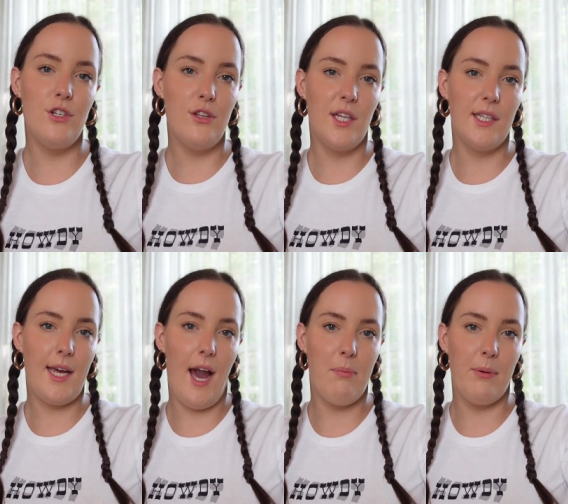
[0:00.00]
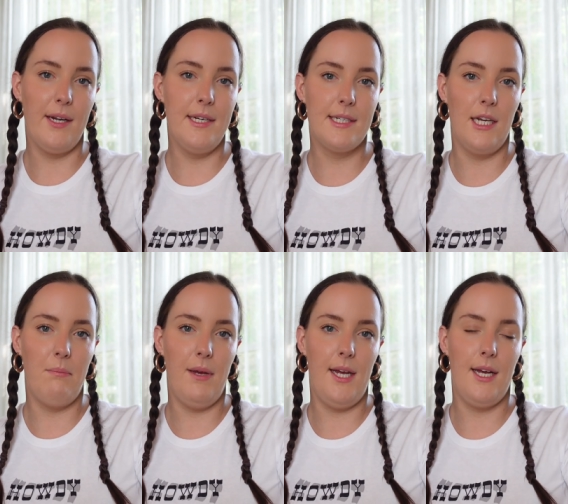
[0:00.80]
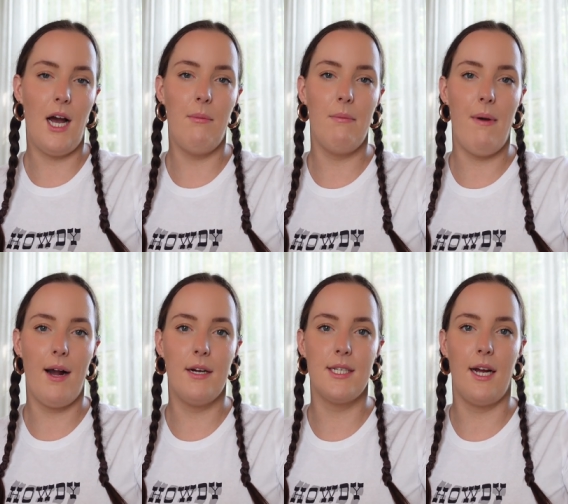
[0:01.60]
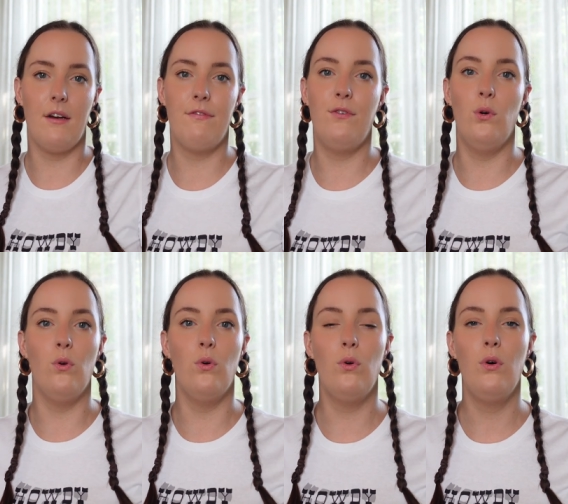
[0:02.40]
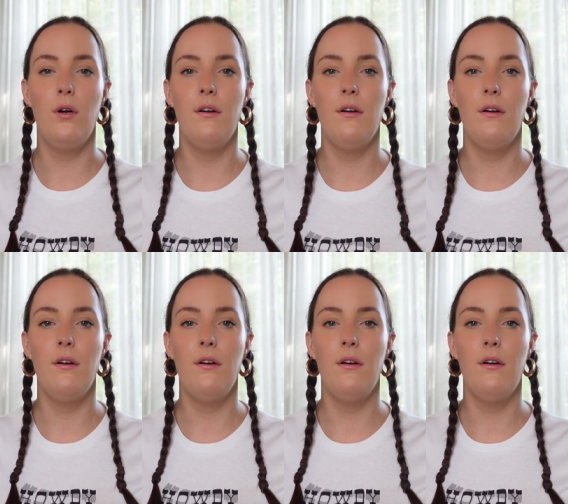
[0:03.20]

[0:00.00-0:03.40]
Do you think the cow print is going to be coming back as like a full